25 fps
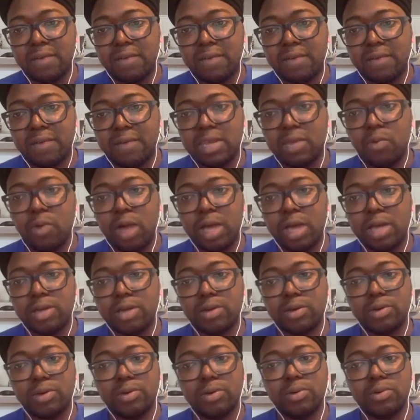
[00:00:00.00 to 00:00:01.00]
anyone
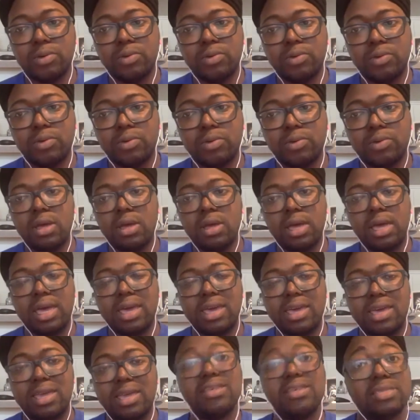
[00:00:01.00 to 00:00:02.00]
who
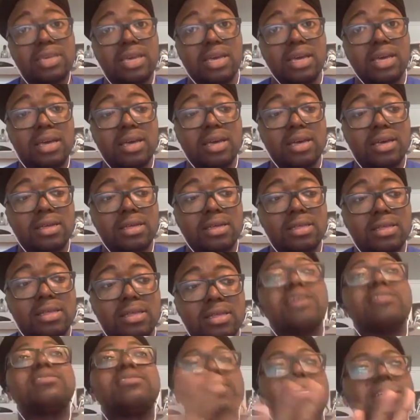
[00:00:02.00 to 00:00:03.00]
is the
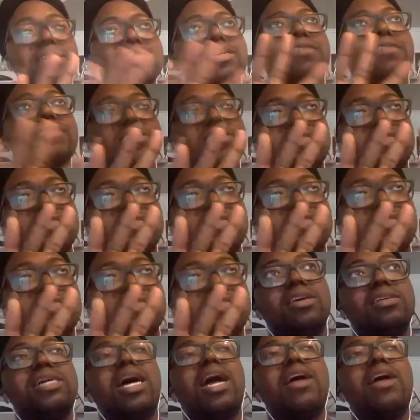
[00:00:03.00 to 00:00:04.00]
extent, I should say, of
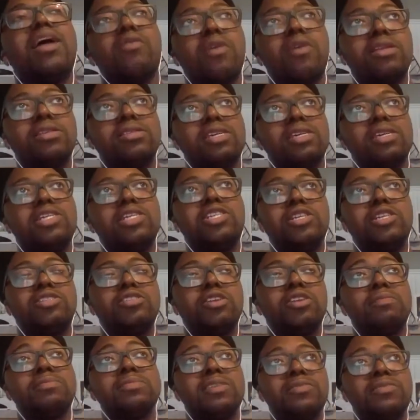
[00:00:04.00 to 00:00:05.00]
the entire organization in
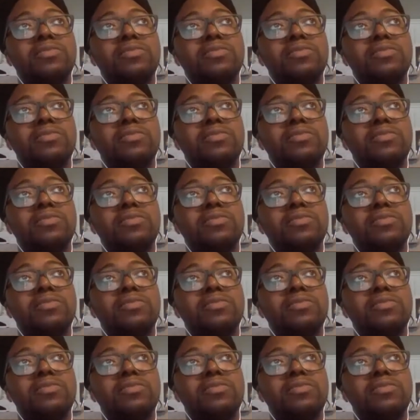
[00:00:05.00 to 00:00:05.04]
terms of